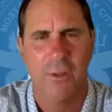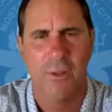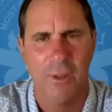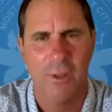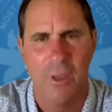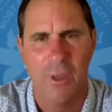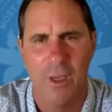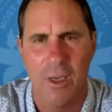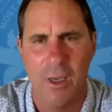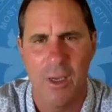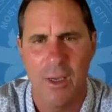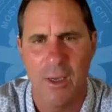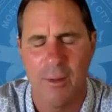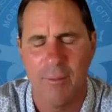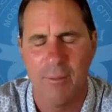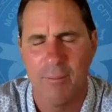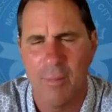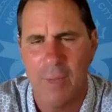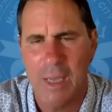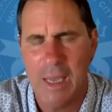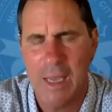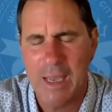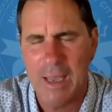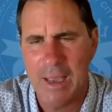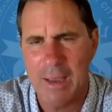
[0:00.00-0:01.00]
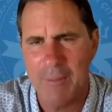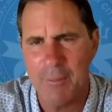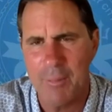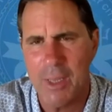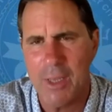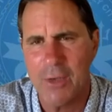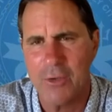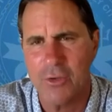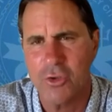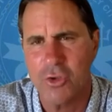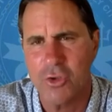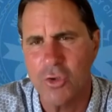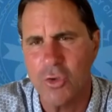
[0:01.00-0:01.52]
I'm
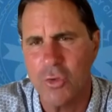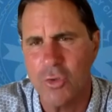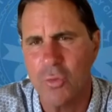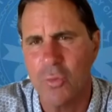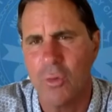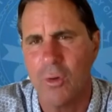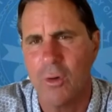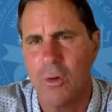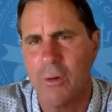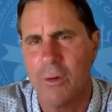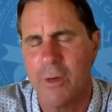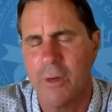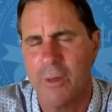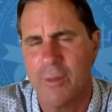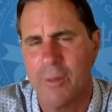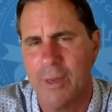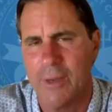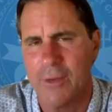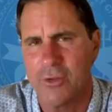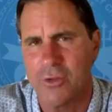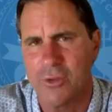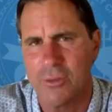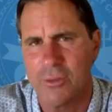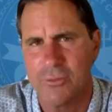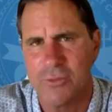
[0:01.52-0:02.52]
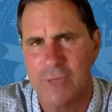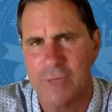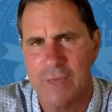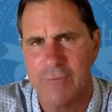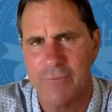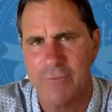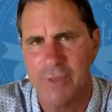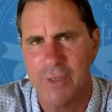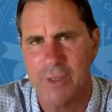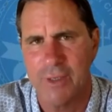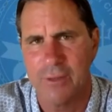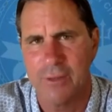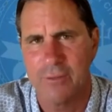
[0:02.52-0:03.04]
not too worried about ship
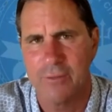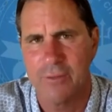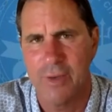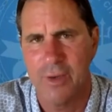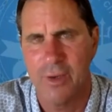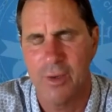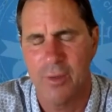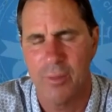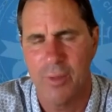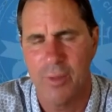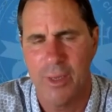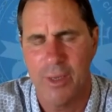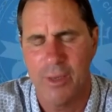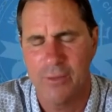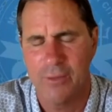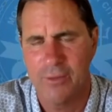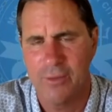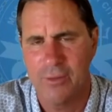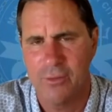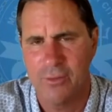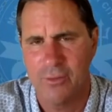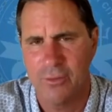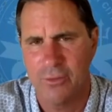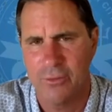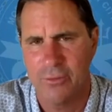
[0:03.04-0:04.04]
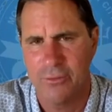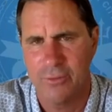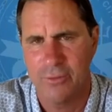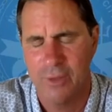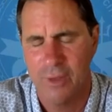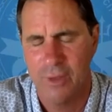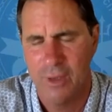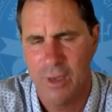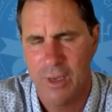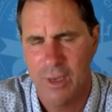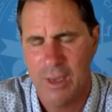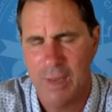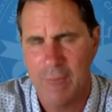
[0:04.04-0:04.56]
traffic in San Diego Bay and sea turtles.
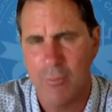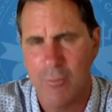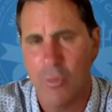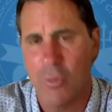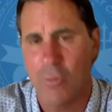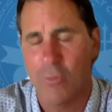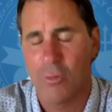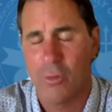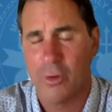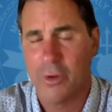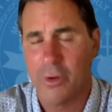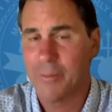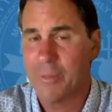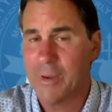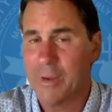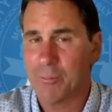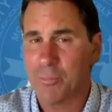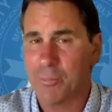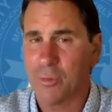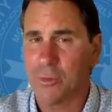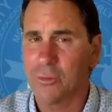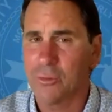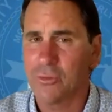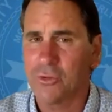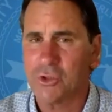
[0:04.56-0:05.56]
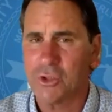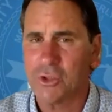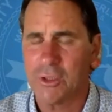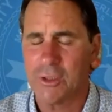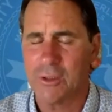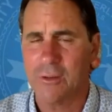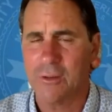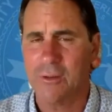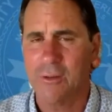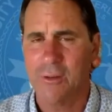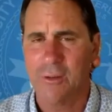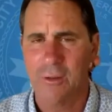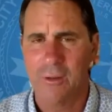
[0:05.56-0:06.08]
I'm more worried about
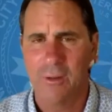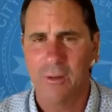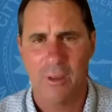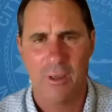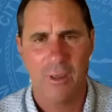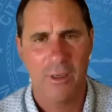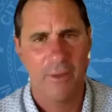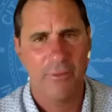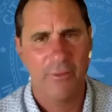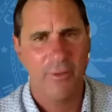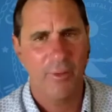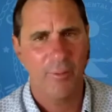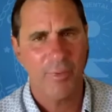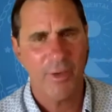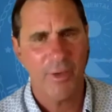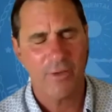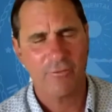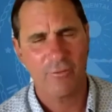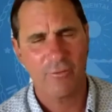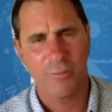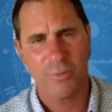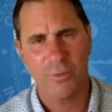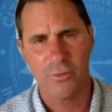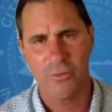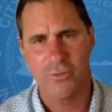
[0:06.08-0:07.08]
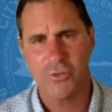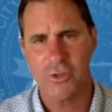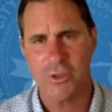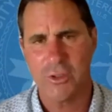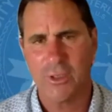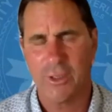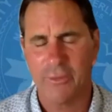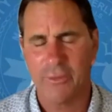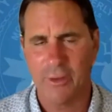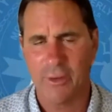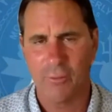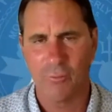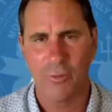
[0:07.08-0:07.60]
pollution, the impacts from pollution,
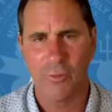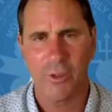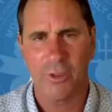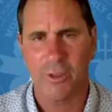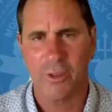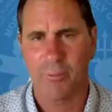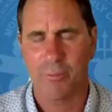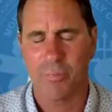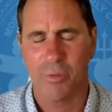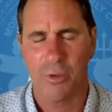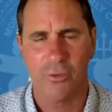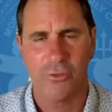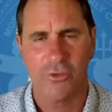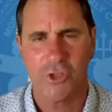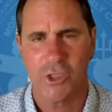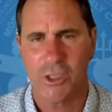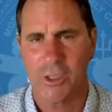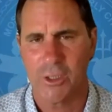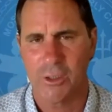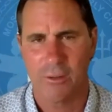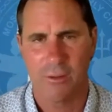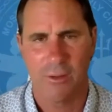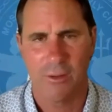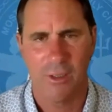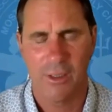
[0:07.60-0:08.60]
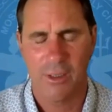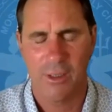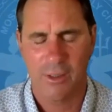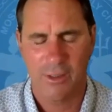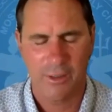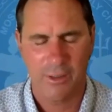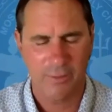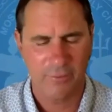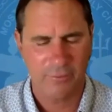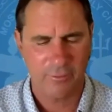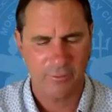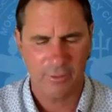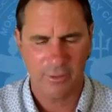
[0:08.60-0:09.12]
and then really poaching
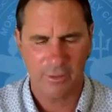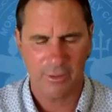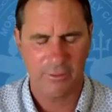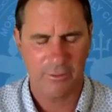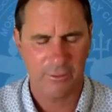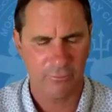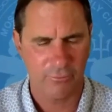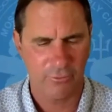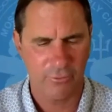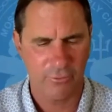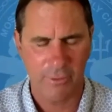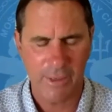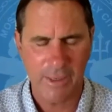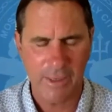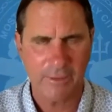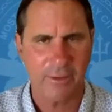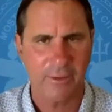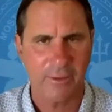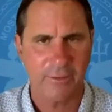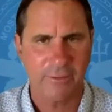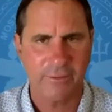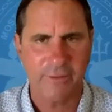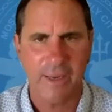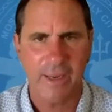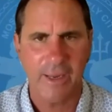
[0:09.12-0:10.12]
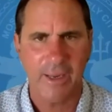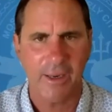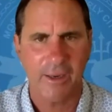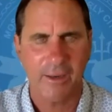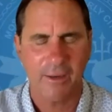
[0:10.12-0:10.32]
and the directed take